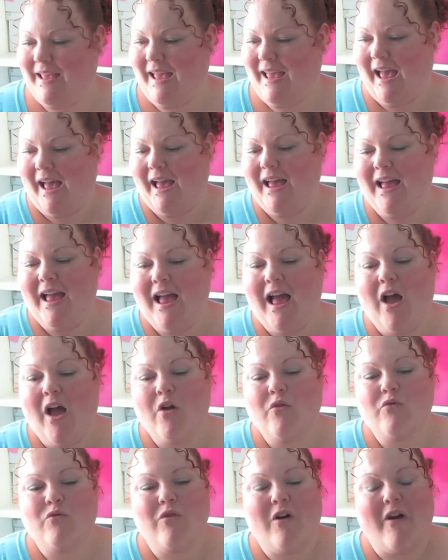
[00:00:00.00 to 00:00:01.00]
yeah.
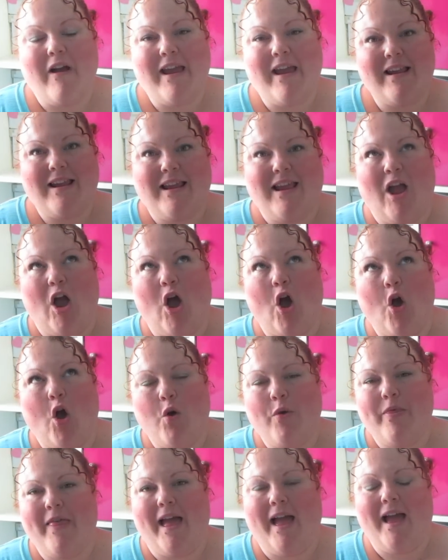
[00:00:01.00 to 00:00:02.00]
Righty
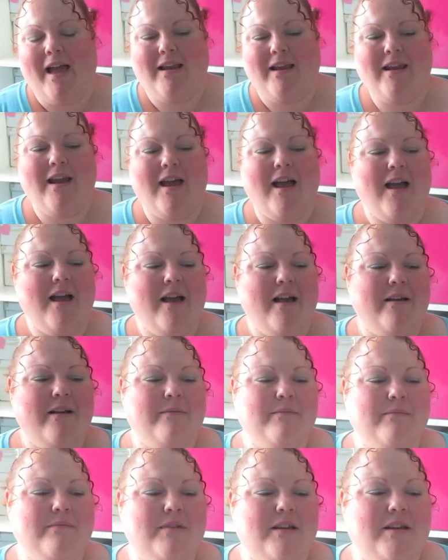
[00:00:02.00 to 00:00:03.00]
ho then,
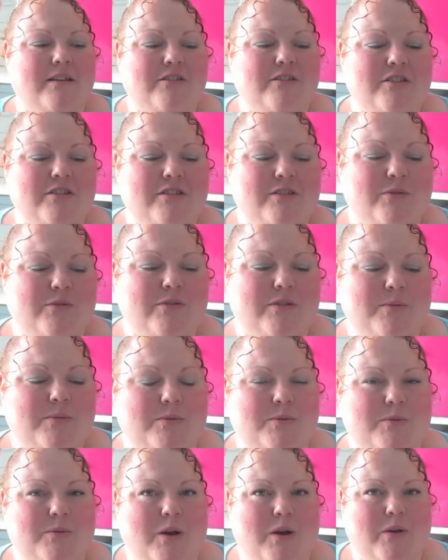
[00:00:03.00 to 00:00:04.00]
um, just thought I would
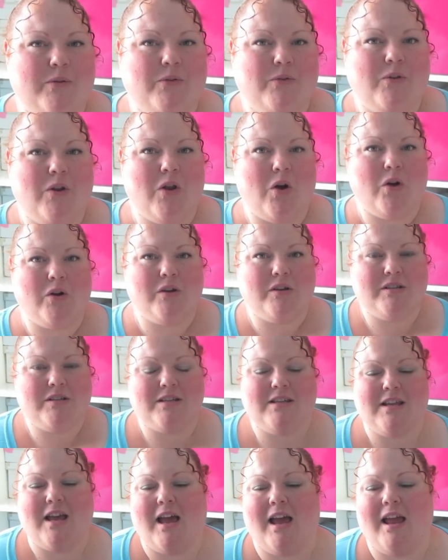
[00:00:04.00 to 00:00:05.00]
do a vlog
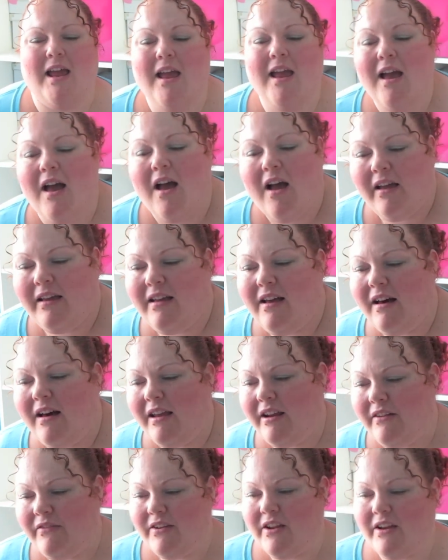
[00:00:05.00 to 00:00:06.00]
today. I
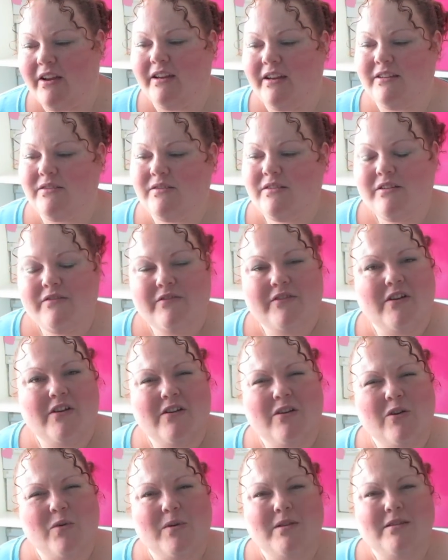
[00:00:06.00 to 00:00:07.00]
kind of like doing a
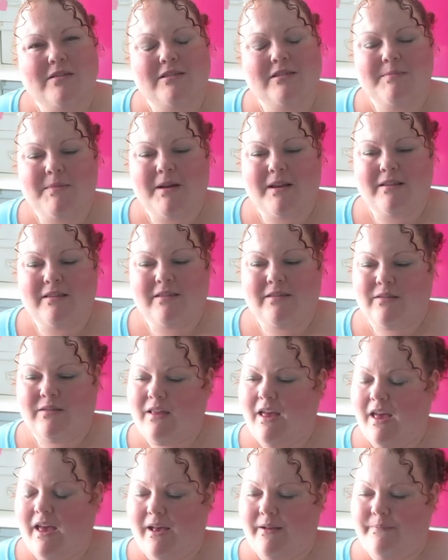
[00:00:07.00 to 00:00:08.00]
vlog once a month,
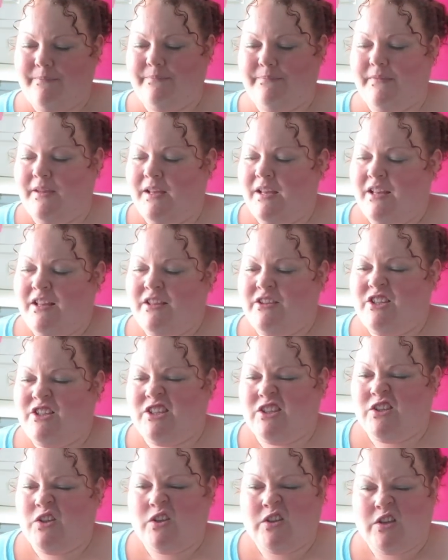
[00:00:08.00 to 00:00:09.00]
um,
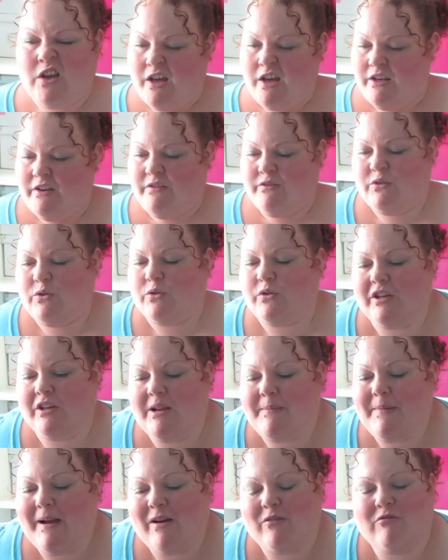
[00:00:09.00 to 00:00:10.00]
just kind of
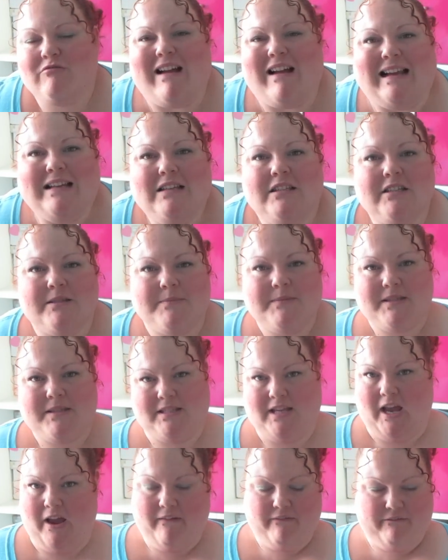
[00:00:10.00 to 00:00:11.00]
talking about random
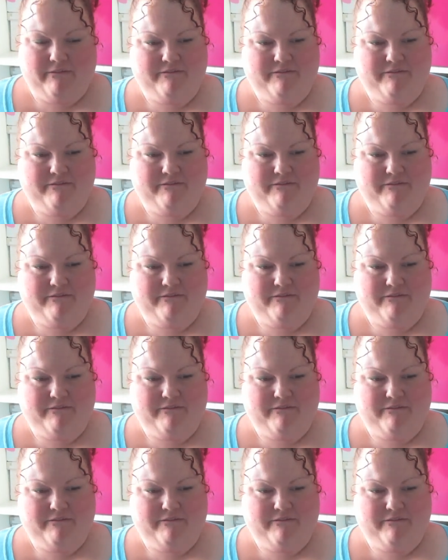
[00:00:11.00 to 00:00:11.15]
stuff,